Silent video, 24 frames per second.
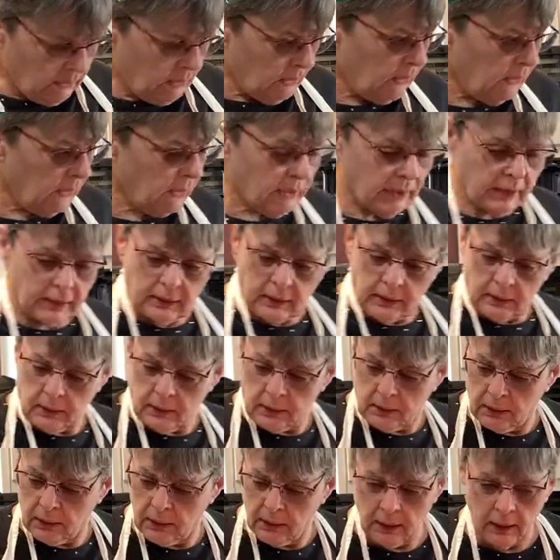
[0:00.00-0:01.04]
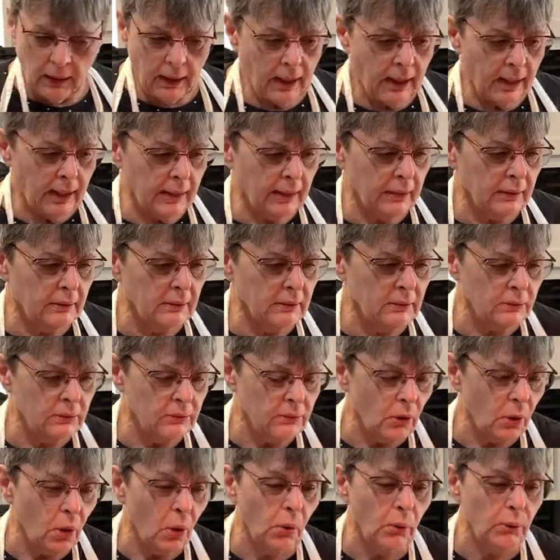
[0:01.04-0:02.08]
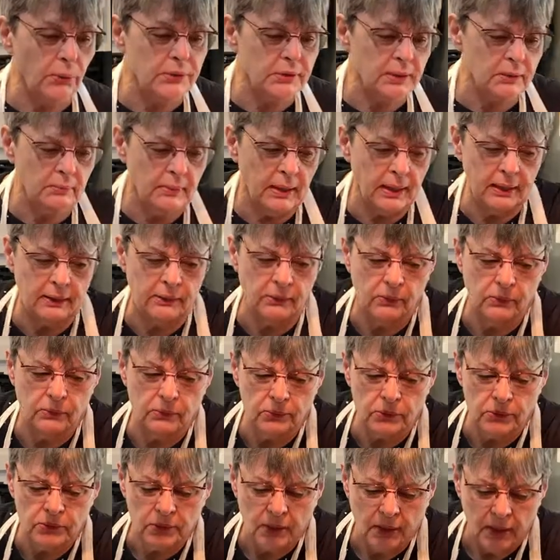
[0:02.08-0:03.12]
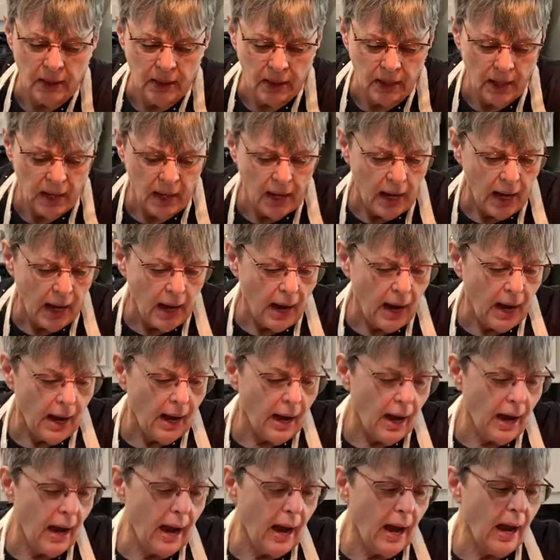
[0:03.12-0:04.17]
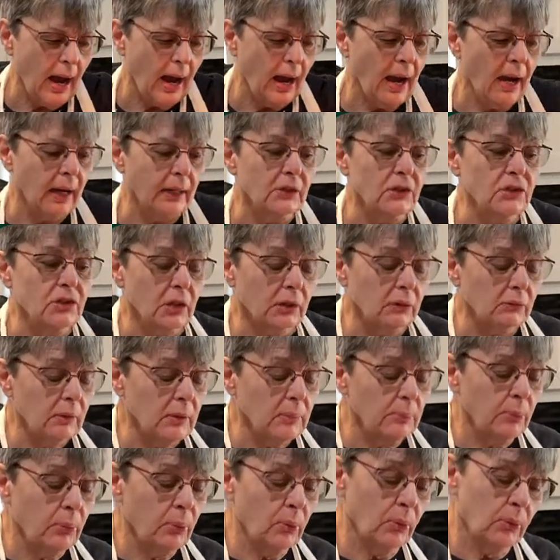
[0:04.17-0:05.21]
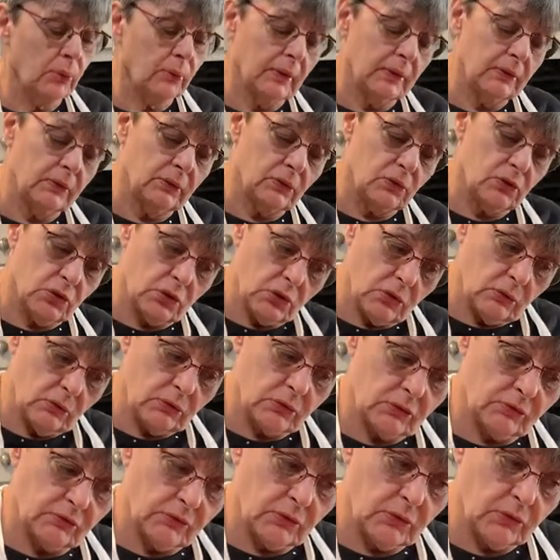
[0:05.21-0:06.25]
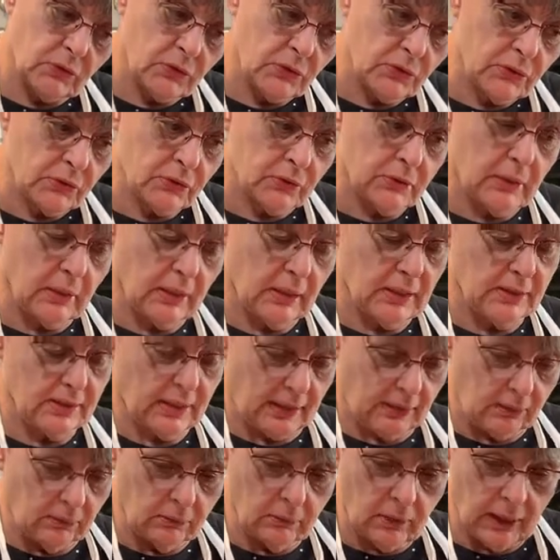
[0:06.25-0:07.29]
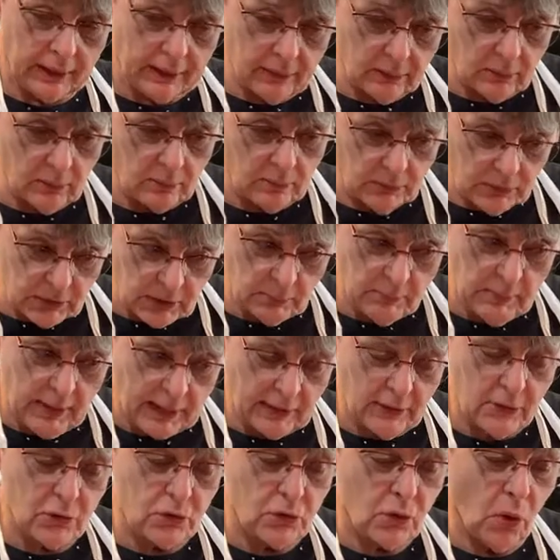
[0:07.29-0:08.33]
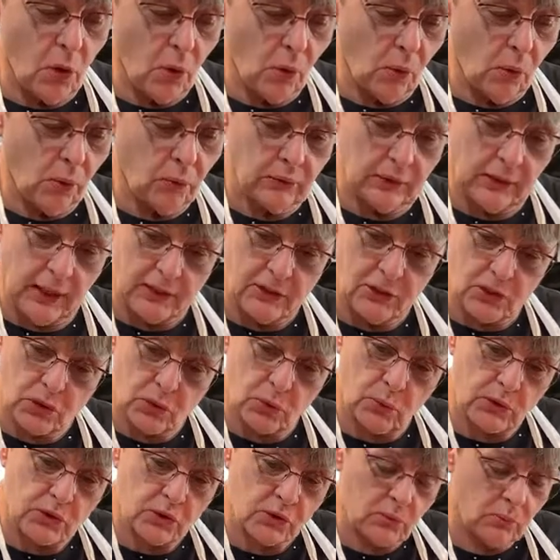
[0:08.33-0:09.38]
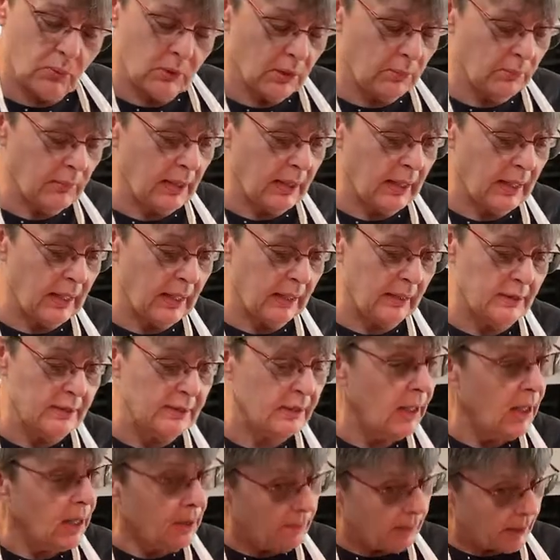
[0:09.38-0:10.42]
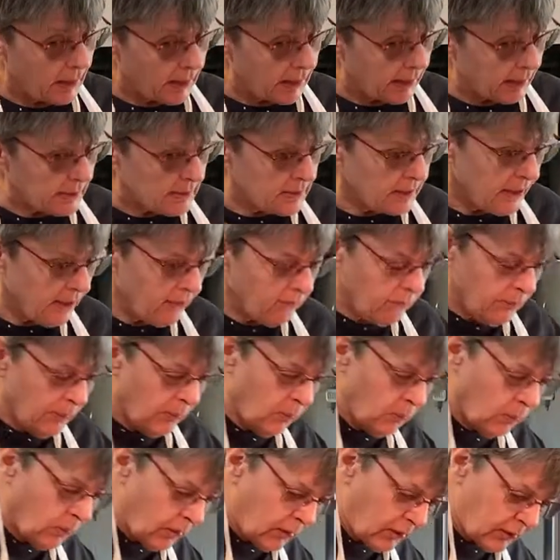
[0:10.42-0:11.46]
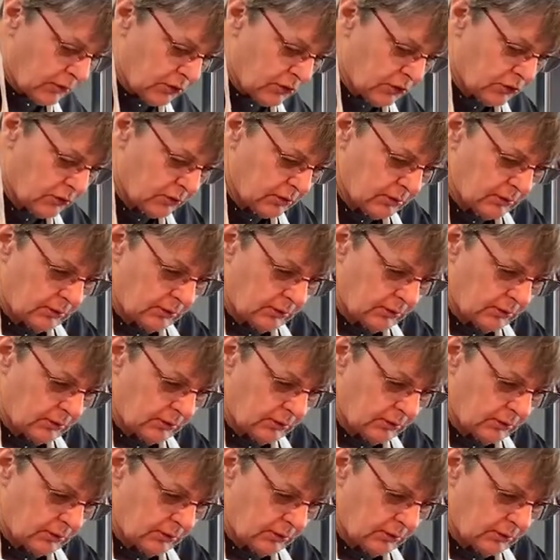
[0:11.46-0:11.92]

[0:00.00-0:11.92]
Alrighty, and the whole tomatoes. I generally pour in the juice first because I don't like the tomatoes whole, and I squish them with my hands. My hands have been washed.